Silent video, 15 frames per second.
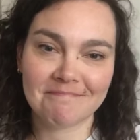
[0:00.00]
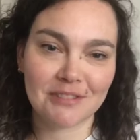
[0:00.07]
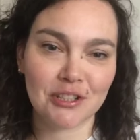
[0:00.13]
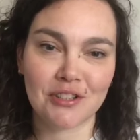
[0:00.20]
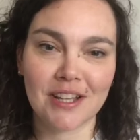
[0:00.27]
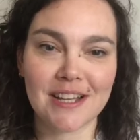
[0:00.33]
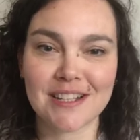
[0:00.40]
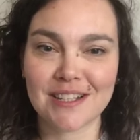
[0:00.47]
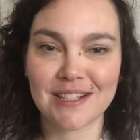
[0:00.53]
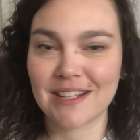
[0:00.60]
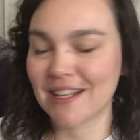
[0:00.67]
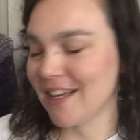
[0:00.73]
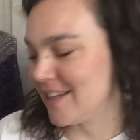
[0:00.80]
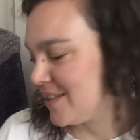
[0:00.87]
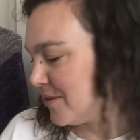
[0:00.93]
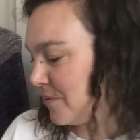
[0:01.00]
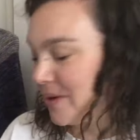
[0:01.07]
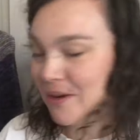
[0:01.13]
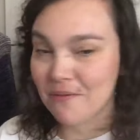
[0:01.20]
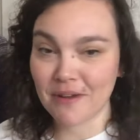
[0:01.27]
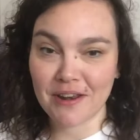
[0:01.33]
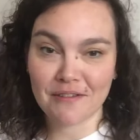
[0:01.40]
So that's a
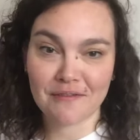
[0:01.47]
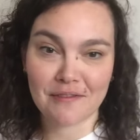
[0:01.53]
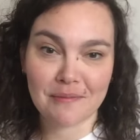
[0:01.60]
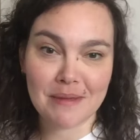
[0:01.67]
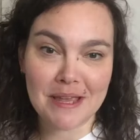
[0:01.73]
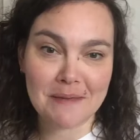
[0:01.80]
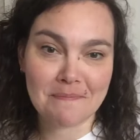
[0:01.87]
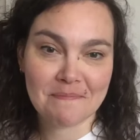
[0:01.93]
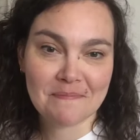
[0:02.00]
win-win for me.